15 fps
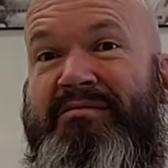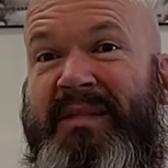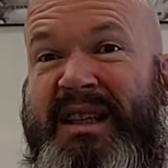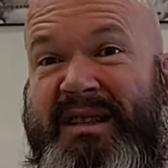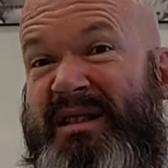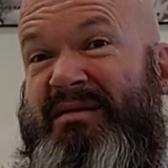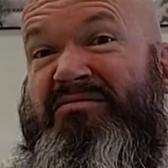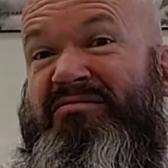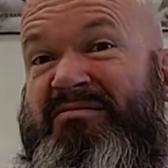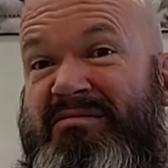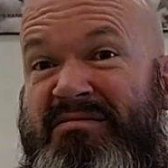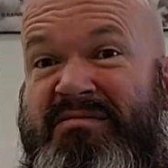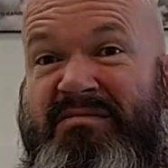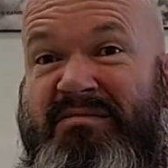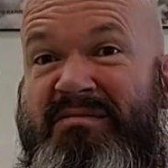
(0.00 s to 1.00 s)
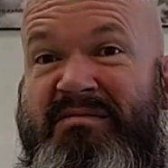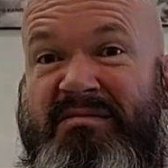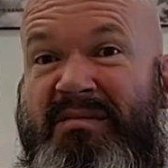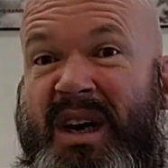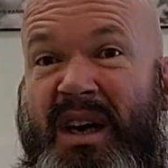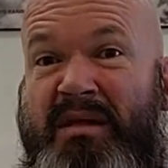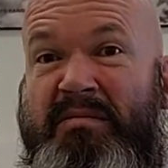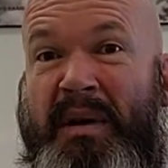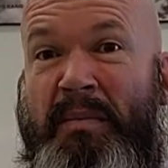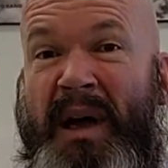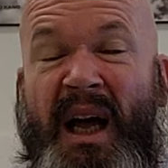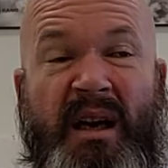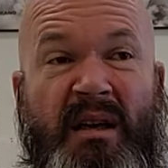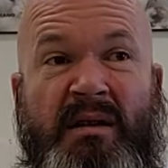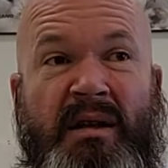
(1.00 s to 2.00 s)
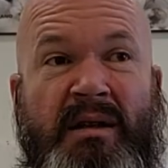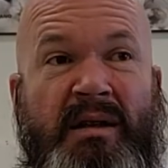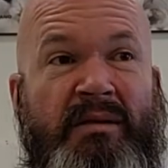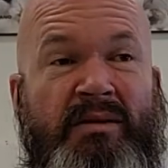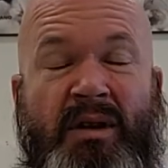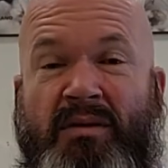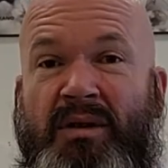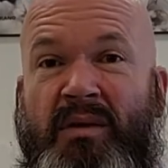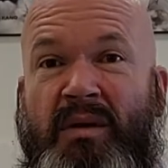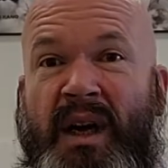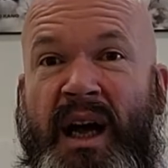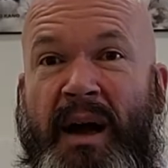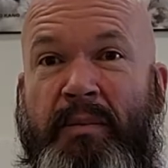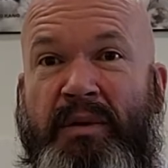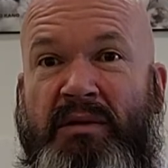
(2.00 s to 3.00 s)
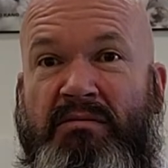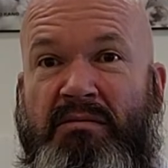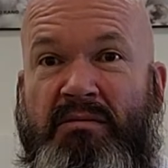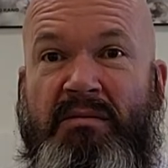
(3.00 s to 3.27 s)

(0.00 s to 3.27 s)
It just hurt my back. Don't know what happened.